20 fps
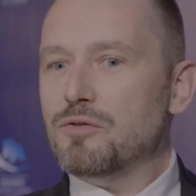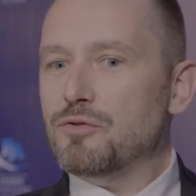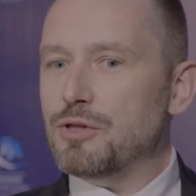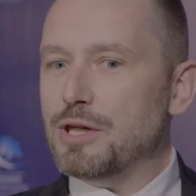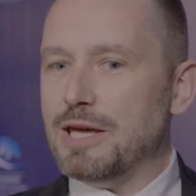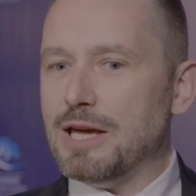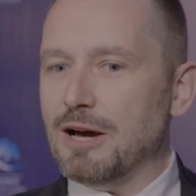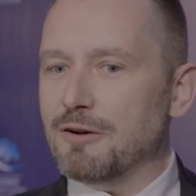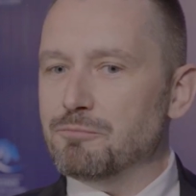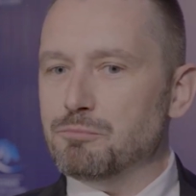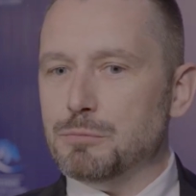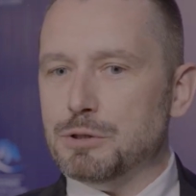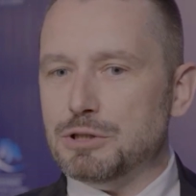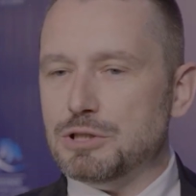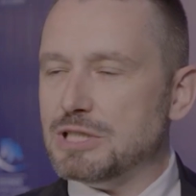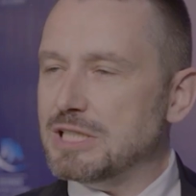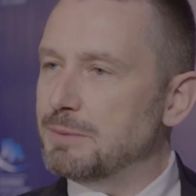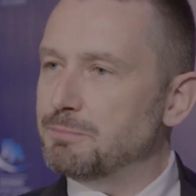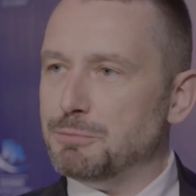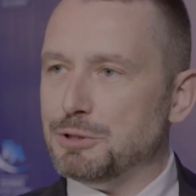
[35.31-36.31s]
the
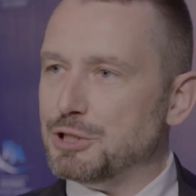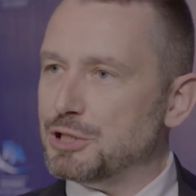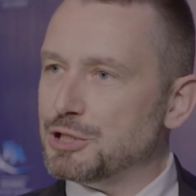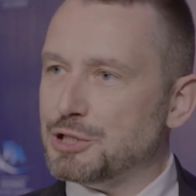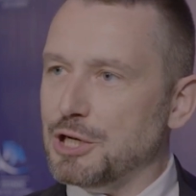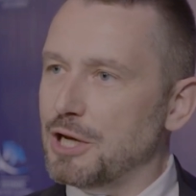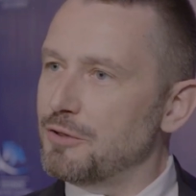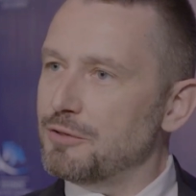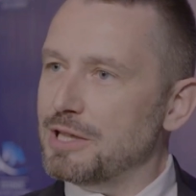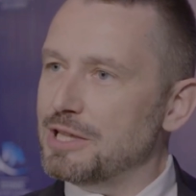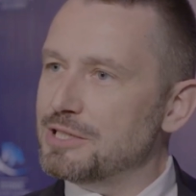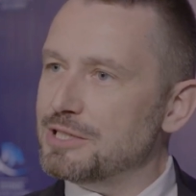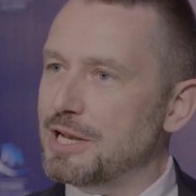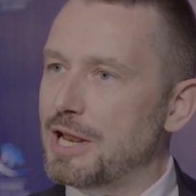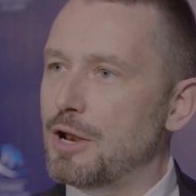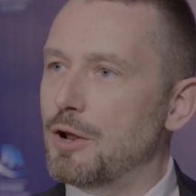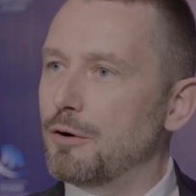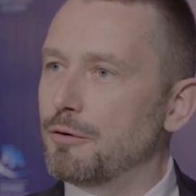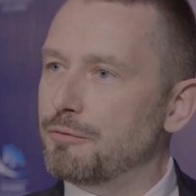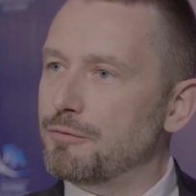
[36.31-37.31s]
government simply just turned the
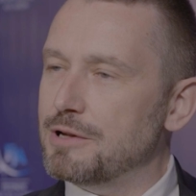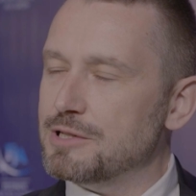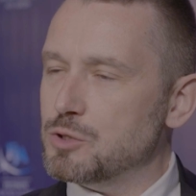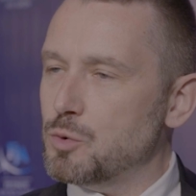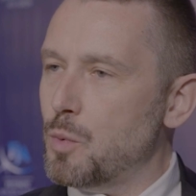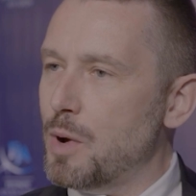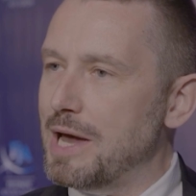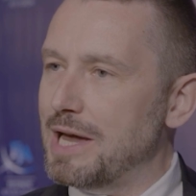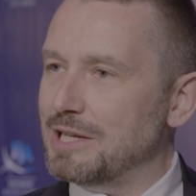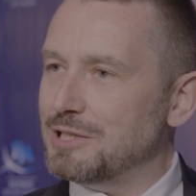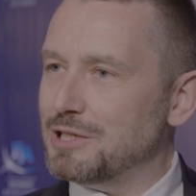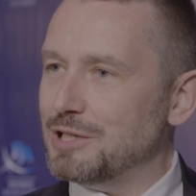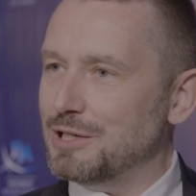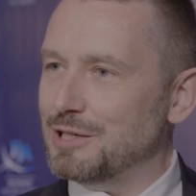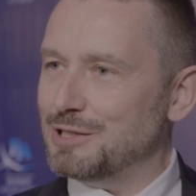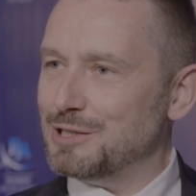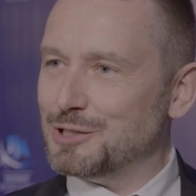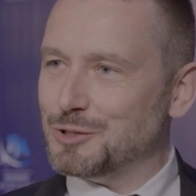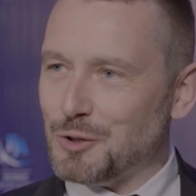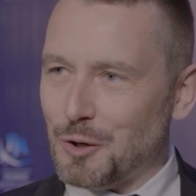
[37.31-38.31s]
internet off as a way
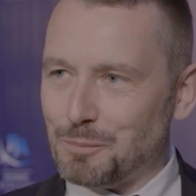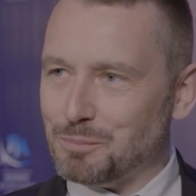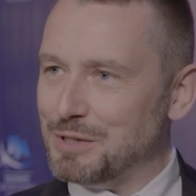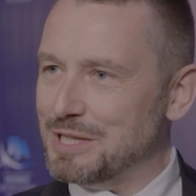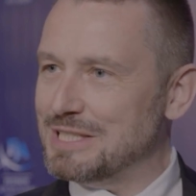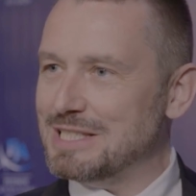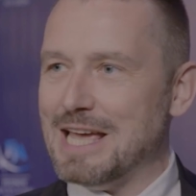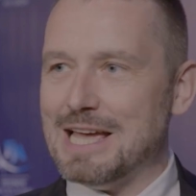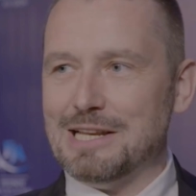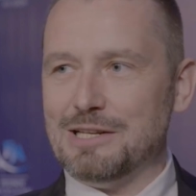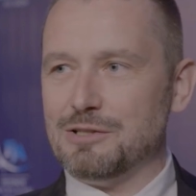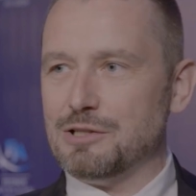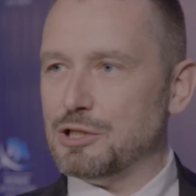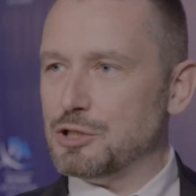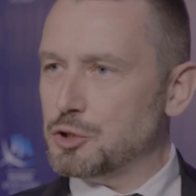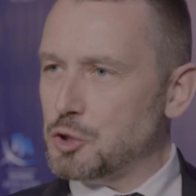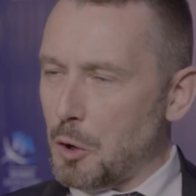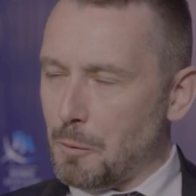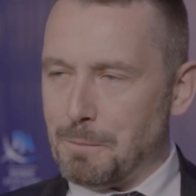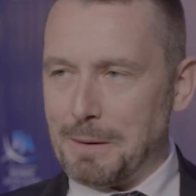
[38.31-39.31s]
to stop dissent, to
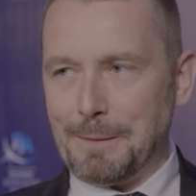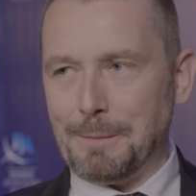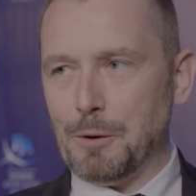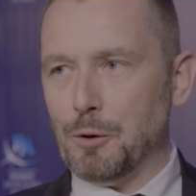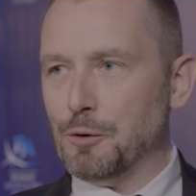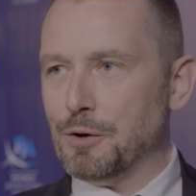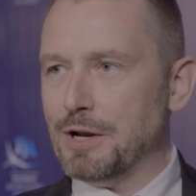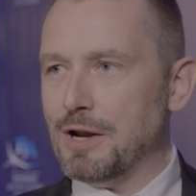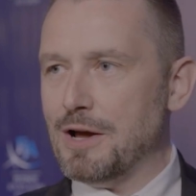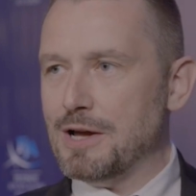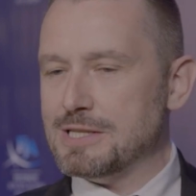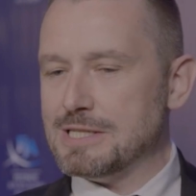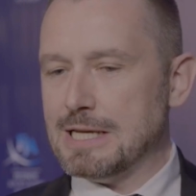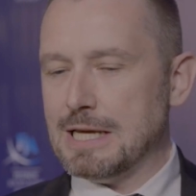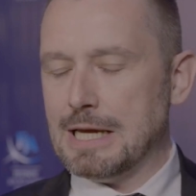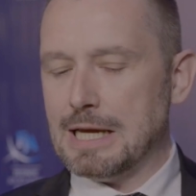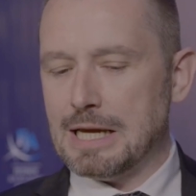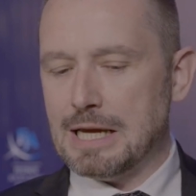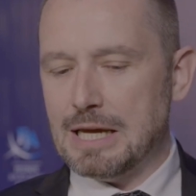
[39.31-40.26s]
stop people organizing.